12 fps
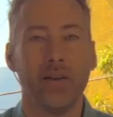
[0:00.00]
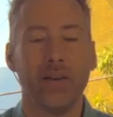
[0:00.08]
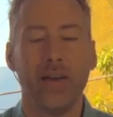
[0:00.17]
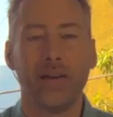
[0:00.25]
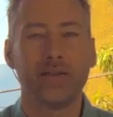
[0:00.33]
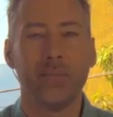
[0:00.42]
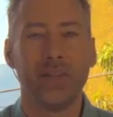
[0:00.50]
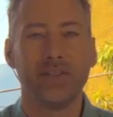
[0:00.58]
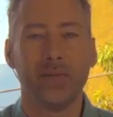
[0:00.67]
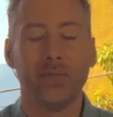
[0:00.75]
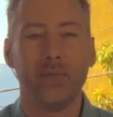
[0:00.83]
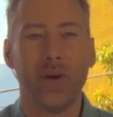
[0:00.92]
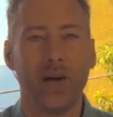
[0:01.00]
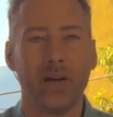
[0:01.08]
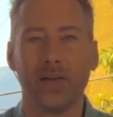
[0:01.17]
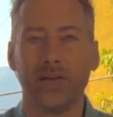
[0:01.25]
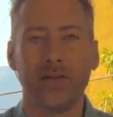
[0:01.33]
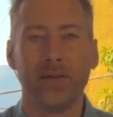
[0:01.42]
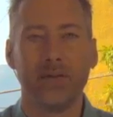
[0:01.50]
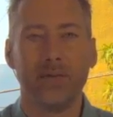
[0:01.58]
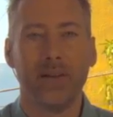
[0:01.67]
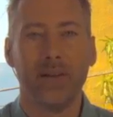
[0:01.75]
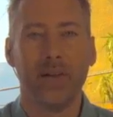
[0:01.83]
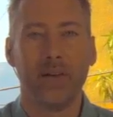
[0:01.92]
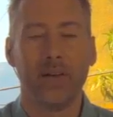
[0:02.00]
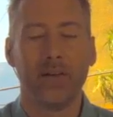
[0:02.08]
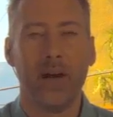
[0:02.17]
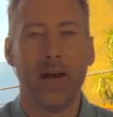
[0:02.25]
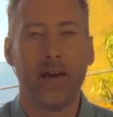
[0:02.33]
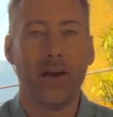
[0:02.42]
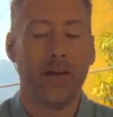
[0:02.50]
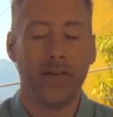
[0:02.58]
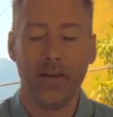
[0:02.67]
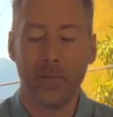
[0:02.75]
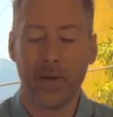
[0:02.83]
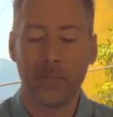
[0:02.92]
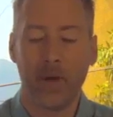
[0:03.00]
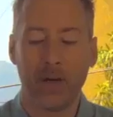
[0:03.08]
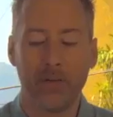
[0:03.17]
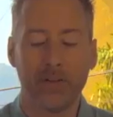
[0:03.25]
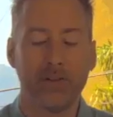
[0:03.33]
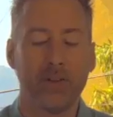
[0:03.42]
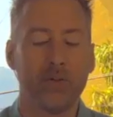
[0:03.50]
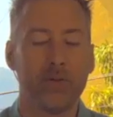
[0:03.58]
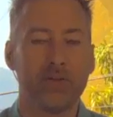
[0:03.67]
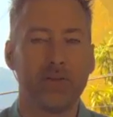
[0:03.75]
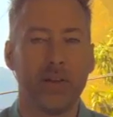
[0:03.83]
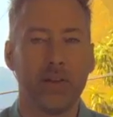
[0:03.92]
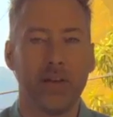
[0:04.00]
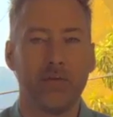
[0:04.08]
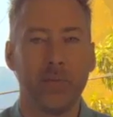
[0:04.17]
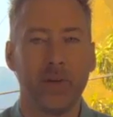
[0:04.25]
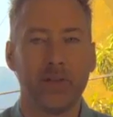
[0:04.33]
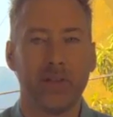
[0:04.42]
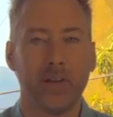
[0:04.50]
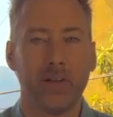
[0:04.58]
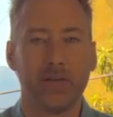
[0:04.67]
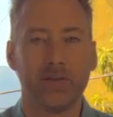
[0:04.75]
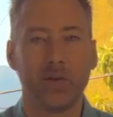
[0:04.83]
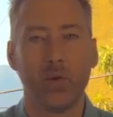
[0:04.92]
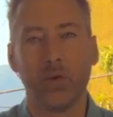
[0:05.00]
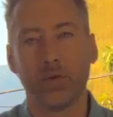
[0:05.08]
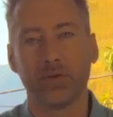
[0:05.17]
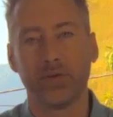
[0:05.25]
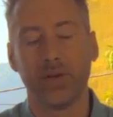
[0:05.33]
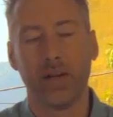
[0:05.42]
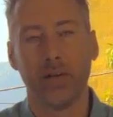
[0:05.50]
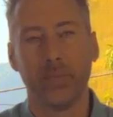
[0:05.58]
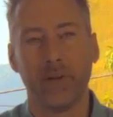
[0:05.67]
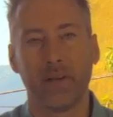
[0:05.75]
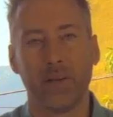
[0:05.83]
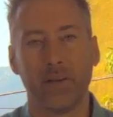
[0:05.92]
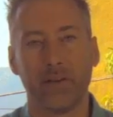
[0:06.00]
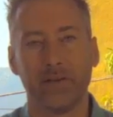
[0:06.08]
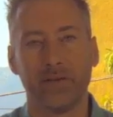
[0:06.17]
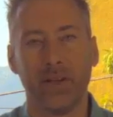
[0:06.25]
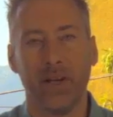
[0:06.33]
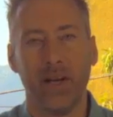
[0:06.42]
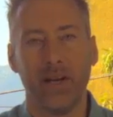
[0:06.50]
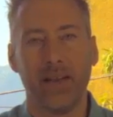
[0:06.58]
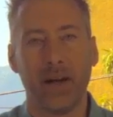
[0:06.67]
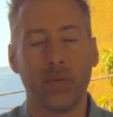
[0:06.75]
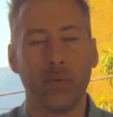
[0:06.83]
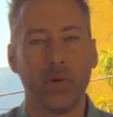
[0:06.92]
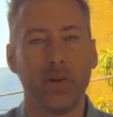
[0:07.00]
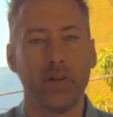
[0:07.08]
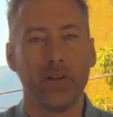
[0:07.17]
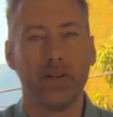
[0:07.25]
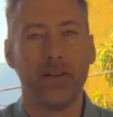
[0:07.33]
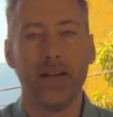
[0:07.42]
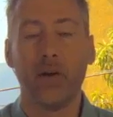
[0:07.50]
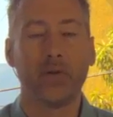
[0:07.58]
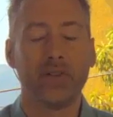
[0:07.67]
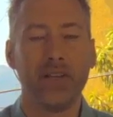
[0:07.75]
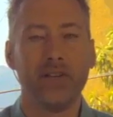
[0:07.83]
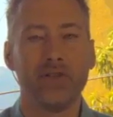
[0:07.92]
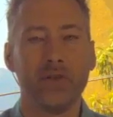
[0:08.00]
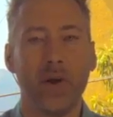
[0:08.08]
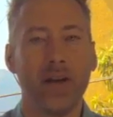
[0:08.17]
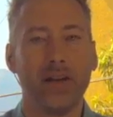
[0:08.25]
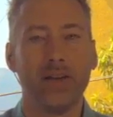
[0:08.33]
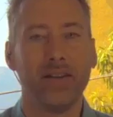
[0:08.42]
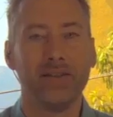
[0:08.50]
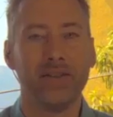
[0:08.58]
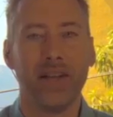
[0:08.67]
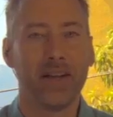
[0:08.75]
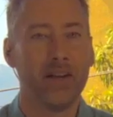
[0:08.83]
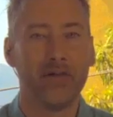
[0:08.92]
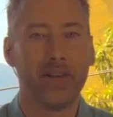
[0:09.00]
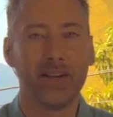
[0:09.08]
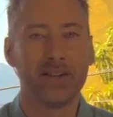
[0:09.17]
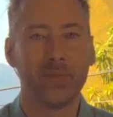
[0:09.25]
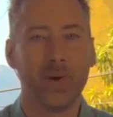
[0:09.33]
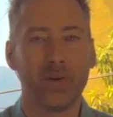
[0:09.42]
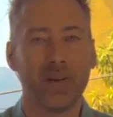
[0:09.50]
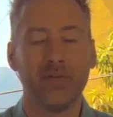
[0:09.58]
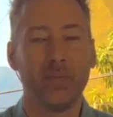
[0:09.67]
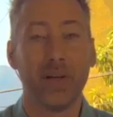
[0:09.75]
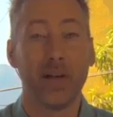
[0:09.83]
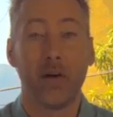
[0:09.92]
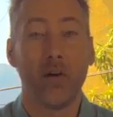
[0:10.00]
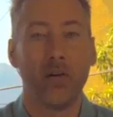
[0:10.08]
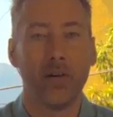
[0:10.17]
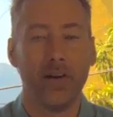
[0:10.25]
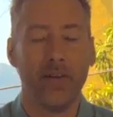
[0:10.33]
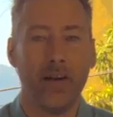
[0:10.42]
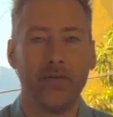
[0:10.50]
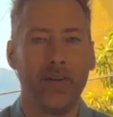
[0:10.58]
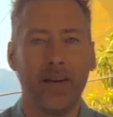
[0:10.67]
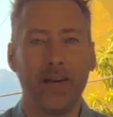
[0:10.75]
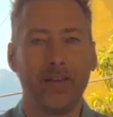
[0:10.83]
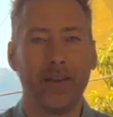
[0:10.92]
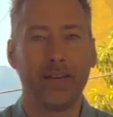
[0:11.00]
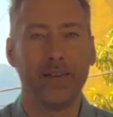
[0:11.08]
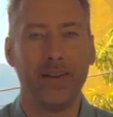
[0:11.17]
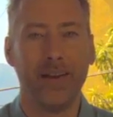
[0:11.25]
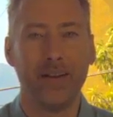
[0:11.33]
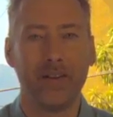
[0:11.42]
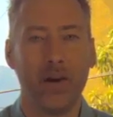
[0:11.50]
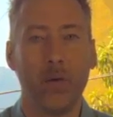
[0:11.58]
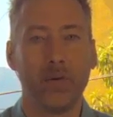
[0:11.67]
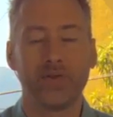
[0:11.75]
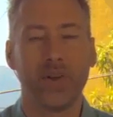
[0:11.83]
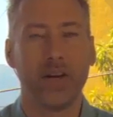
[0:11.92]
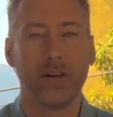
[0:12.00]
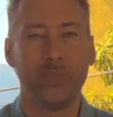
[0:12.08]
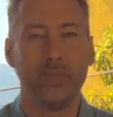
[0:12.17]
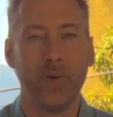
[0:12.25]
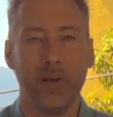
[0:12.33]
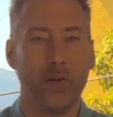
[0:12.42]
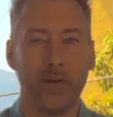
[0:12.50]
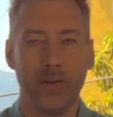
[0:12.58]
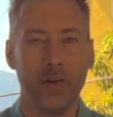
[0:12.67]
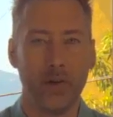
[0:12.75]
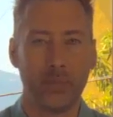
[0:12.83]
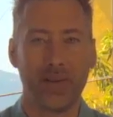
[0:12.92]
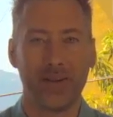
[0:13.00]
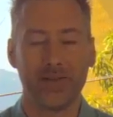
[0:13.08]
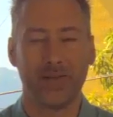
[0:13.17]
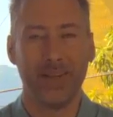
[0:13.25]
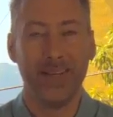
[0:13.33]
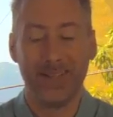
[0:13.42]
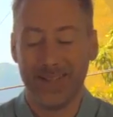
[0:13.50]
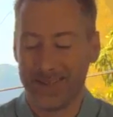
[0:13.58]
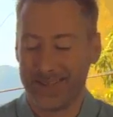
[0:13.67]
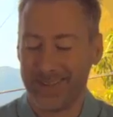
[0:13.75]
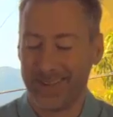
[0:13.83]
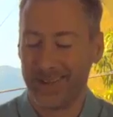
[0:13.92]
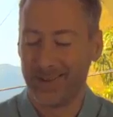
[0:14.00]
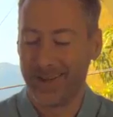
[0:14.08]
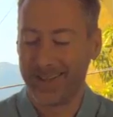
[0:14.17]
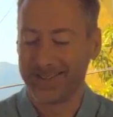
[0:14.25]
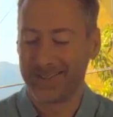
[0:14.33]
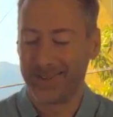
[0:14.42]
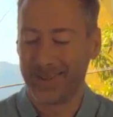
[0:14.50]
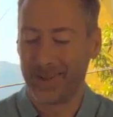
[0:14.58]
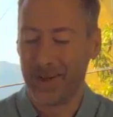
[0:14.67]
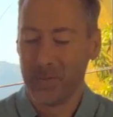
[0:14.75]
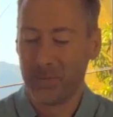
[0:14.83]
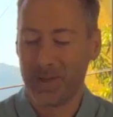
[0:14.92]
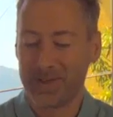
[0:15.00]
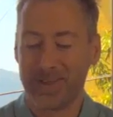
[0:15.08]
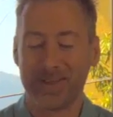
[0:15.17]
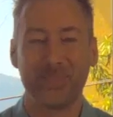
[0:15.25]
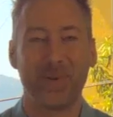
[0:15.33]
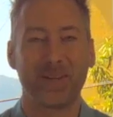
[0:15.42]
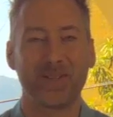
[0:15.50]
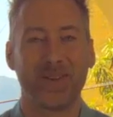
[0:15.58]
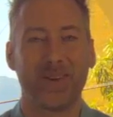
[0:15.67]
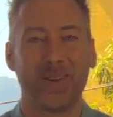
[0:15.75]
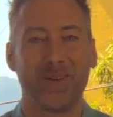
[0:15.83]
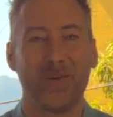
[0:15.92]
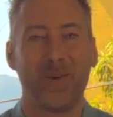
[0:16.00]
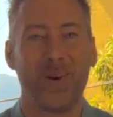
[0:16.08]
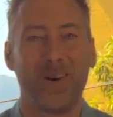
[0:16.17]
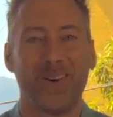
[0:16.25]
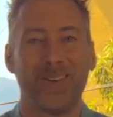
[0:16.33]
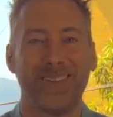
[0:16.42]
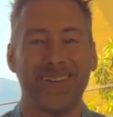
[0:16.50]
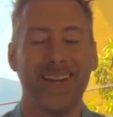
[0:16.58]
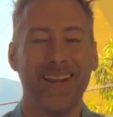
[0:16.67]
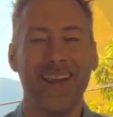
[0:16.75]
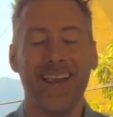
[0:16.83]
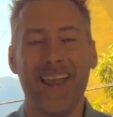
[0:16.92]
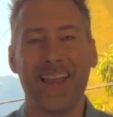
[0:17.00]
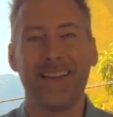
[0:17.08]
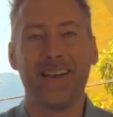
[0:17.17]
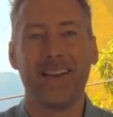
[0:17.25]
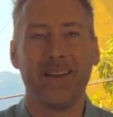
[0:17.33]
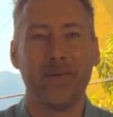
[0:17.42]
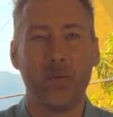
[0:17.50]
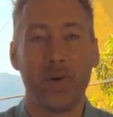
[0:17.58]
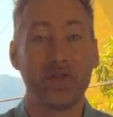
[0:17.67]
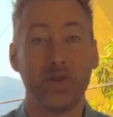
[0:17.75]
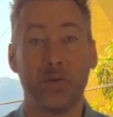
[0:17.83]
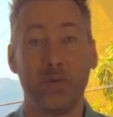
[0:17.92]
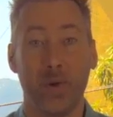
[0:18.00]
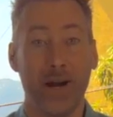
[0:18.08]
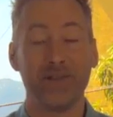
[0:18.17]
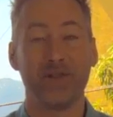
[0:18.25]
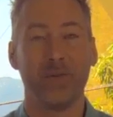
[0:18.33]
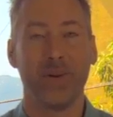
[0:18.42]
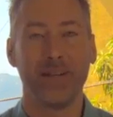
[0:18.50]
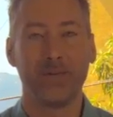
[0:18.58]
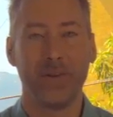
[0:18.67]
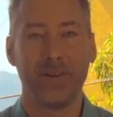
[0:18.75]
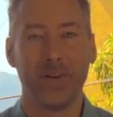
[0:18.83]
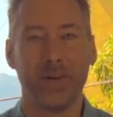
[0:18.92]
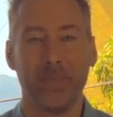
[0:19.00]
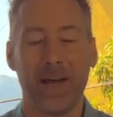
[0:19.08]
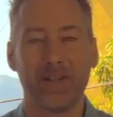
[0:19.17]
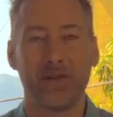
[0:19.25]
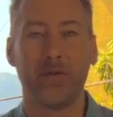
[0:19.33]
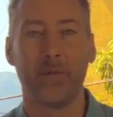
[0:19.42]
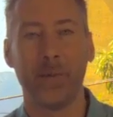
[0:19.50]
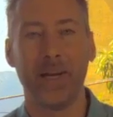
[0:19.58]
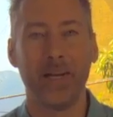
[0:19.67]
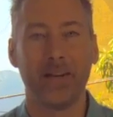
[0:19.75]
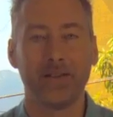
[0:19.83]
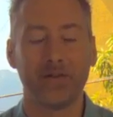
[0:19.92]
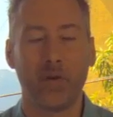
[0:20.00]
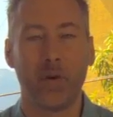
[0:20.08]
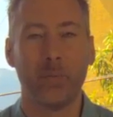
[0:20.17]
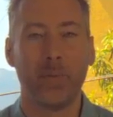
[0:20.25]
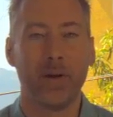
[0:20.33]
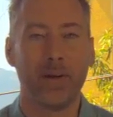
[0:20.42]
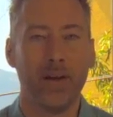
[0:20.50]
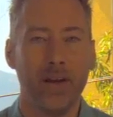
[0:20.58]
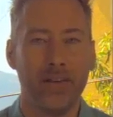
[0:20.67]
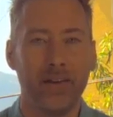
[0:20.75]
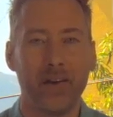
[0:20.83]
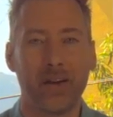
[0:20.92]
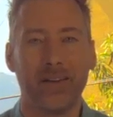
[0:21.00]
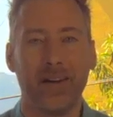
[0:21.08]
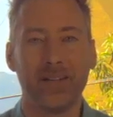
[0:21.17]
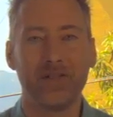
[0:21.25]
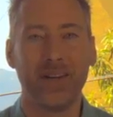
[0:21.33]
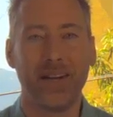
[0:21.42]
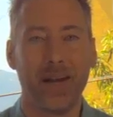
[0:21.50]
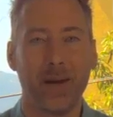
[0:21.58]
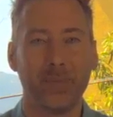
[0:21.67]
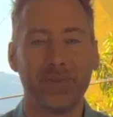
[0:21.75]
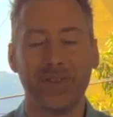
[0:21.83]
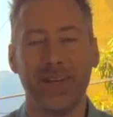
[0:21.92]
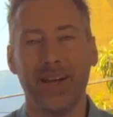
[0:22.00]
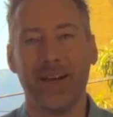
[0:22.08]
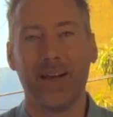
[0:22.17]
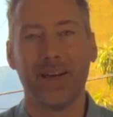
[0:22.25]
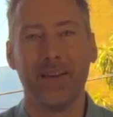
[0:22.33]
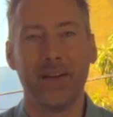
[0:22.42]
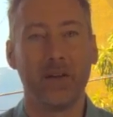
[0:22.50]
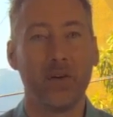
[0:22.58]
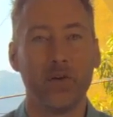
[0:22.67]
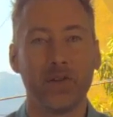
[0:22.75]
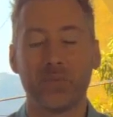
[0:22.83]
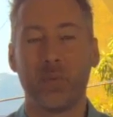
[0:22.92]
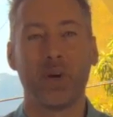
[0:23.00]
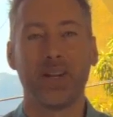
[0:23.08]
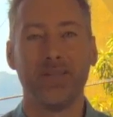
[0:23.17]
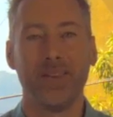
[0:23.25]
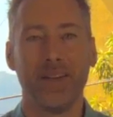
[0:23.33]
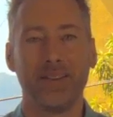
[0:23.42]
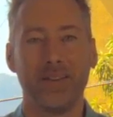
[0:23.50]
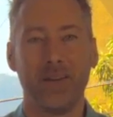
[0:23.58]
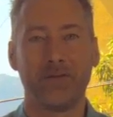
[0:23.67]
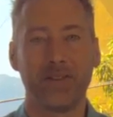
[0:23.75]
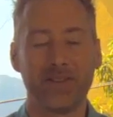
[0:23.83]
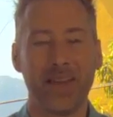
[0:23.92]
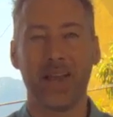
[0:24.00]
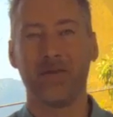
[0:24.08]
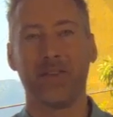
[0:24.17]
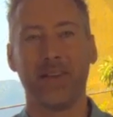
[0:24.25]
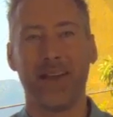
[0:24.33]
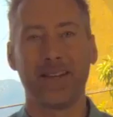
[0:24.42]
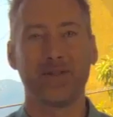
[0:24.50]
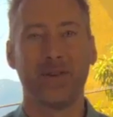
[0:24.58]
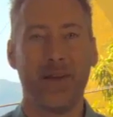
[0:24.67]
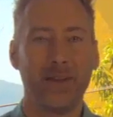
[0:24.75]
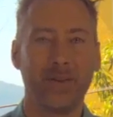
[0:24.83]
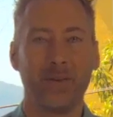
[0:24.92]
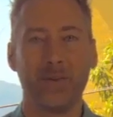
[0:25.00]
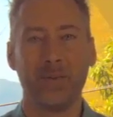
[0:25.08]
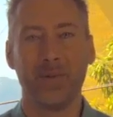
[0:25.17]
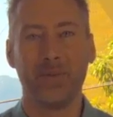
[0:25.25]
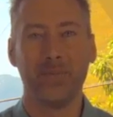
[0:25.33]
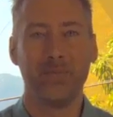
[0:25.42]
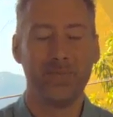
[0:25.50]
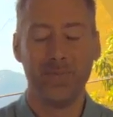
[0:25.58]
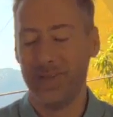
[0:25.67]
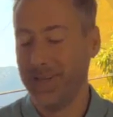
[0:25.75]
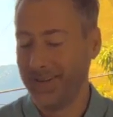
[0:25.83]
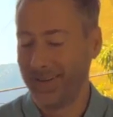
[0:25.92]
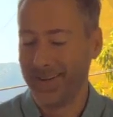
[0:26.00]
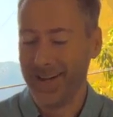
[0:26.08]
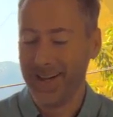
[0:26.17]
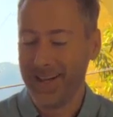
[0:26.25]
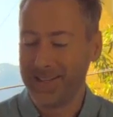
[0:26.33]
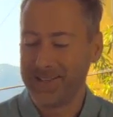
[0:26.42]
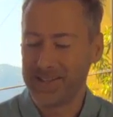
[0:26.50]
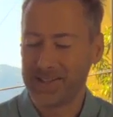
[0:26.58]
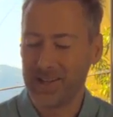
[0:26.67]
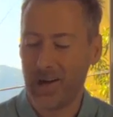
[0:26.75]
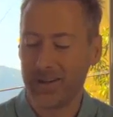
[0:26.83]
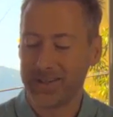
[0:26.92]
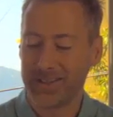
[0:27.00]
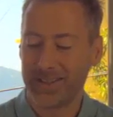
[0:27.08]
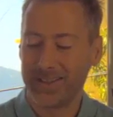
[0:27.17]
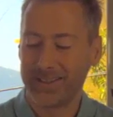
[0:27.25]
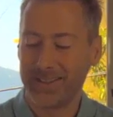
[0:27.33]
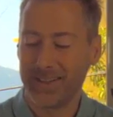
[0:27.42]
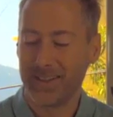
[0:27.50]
Yeah, it's amazing. Yeah, I think a big part of it too is government schools, because that really, they don't teach you any of these negative things about government at all. And if anything, they always try to, you know, you do your Pledge of Allegiance in the U.S. with the president's picture on the wall. And then once you graduate with your badge of obedience from the indoctrination camps, then you go to a sporting event and you have to stand for the national anthem. And, you know, it's just constant